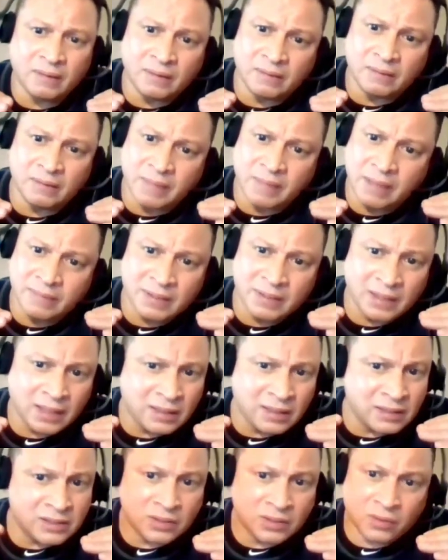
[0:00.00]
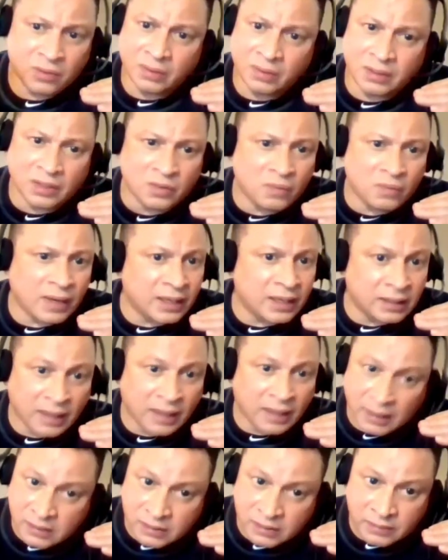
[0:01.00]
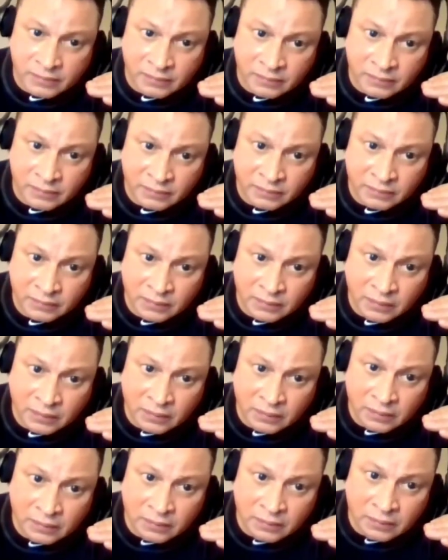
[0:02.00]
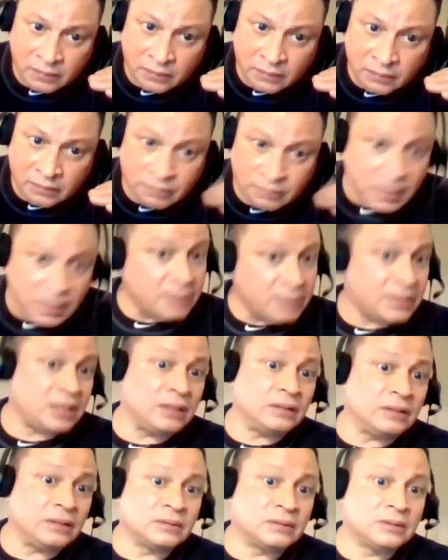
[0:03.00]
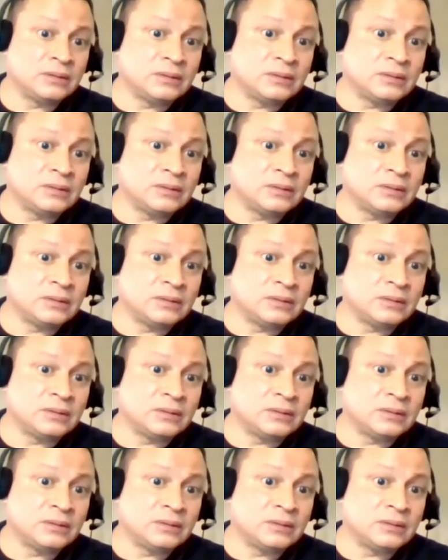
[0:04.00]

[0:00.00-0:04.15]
Uh, maybe they need to go to another weight class. Maybe. Or, maybe,